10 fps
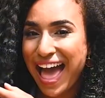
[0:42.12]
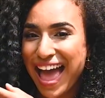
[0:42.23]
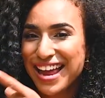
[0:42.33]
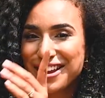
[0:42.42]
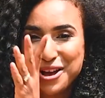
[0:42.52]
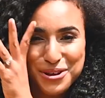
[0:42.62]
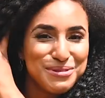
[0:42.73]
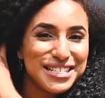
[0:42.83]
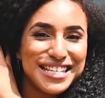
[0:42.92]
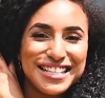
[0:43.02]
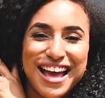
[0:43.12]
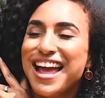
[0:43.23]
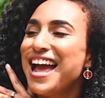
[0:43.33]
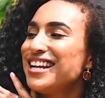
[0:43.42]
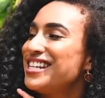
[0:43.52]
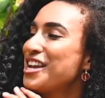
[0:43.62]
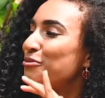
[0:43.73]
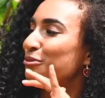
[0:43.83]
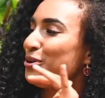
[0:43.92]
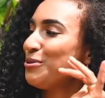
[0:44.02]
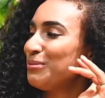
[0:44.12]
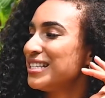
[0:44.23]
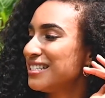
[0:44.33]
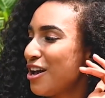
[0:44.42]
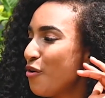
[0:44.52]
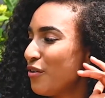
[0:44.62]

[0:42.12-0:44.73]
An aubergine that I actually grew myself.